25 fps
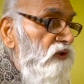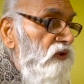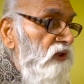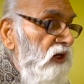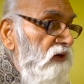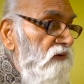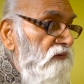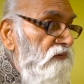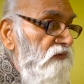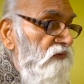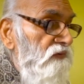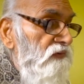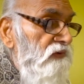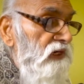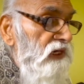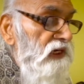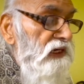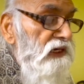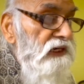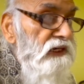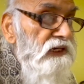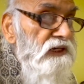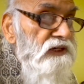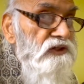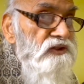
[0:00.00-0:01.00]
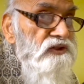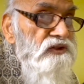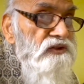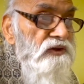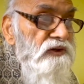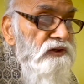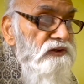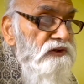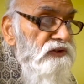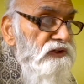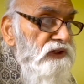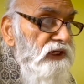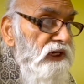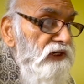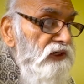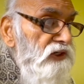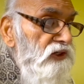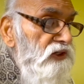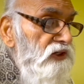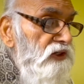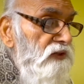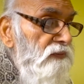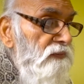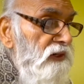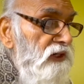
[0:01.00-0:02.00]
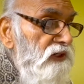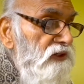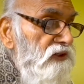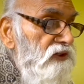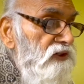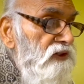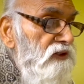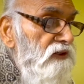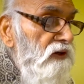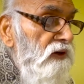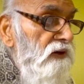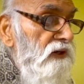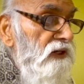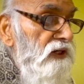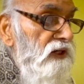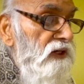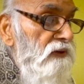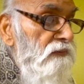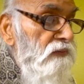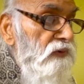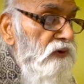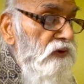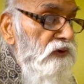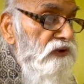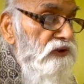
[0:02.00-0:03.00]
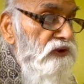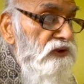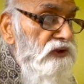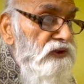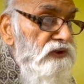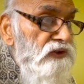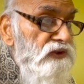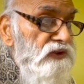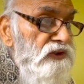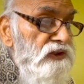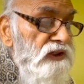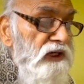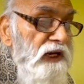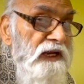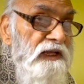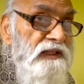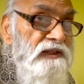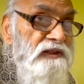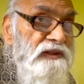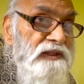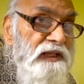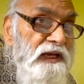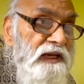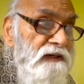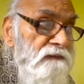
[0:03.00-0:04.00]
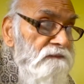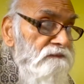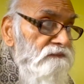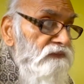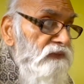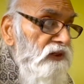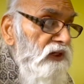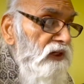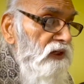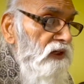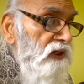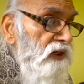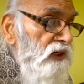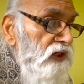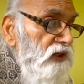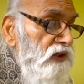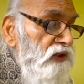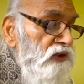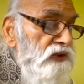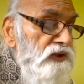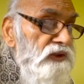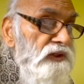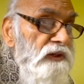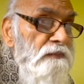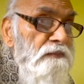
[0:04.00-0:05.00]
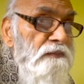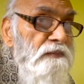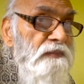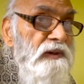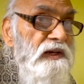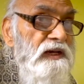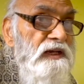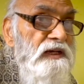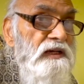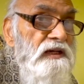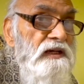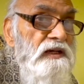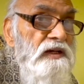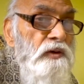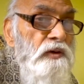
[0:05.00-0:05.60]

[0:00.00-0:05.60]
or feelings or sentiments or emotions, and then simply